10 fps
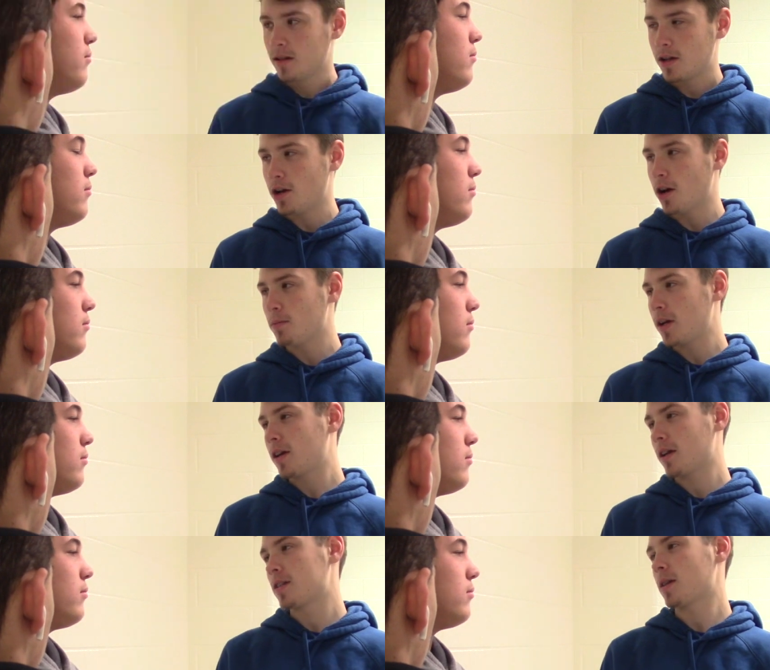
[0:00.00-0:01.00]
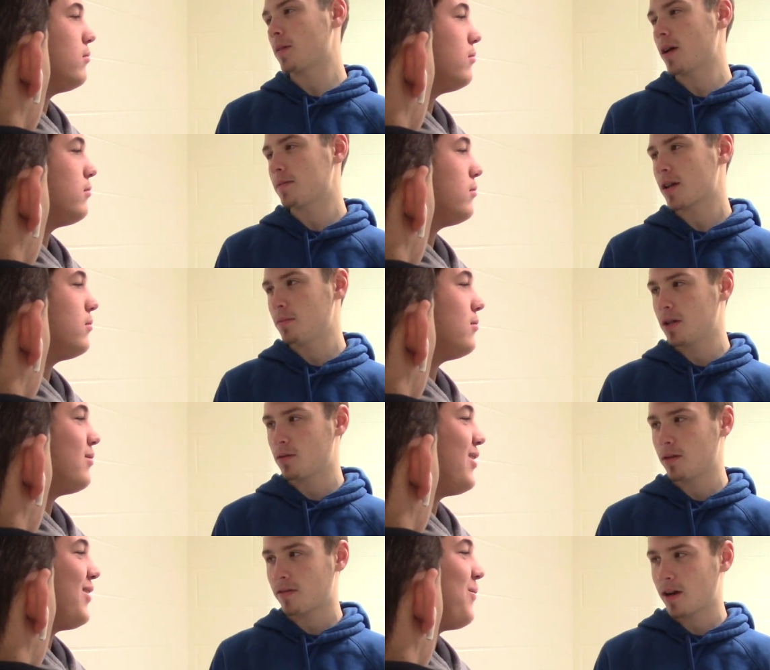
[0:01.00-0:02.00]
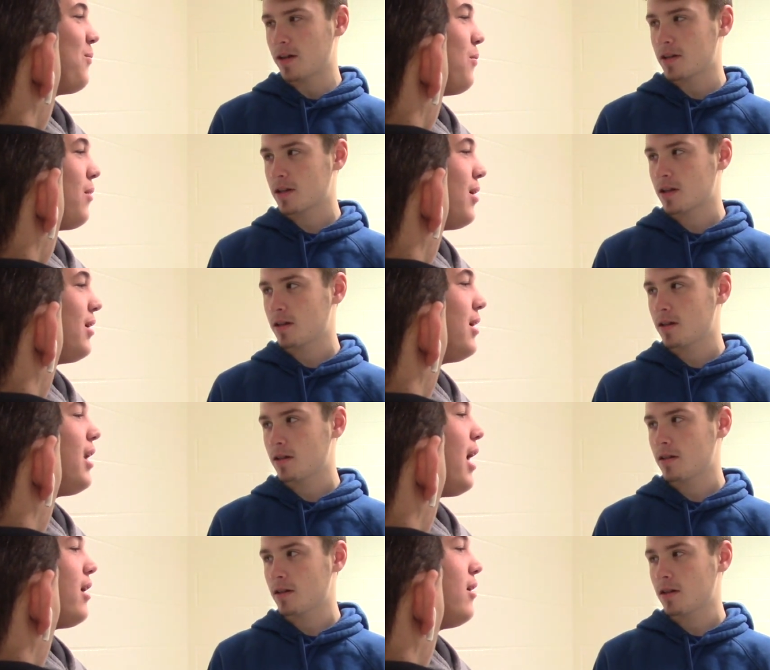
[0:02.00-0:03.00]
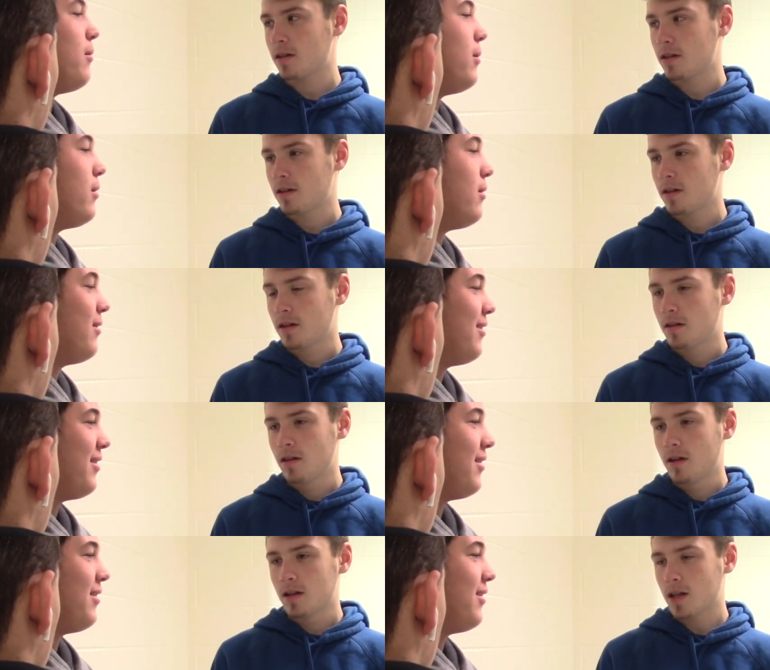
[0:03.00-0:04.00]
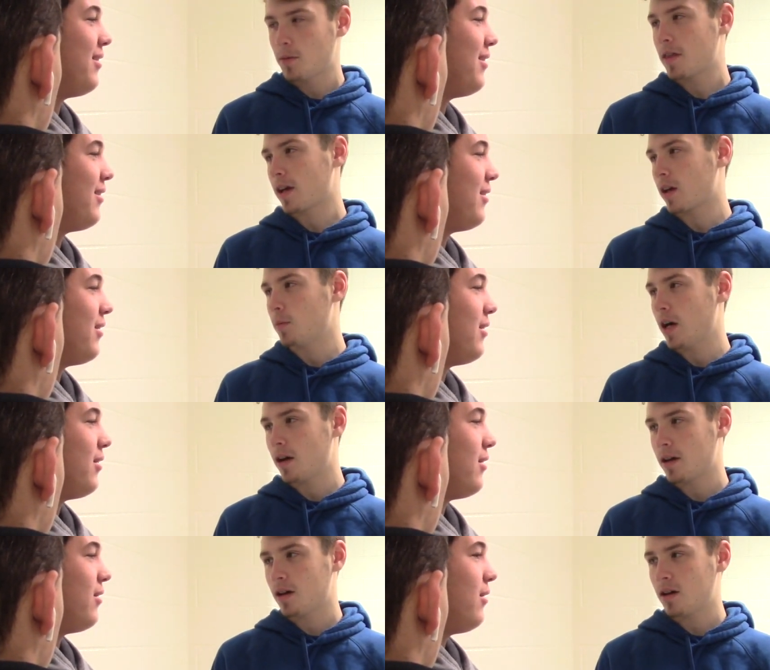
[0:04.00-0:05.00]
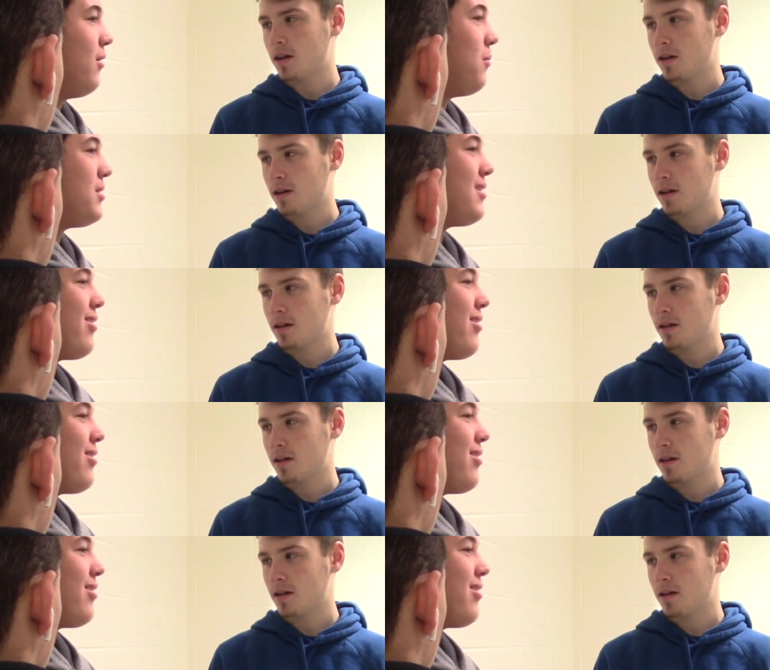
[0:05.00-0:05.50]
Speaker 1: You know, money can sometimes come between friends. Get out of here, man. Let me think about it. What's to